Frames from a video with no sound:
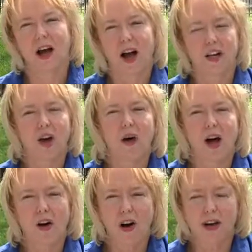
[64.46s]
I know
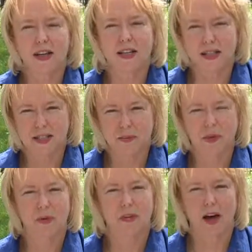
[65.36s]
how hard it is to
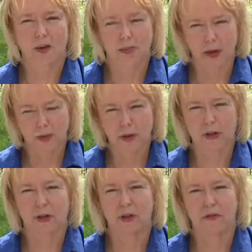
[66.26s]
be without a breadwinner in the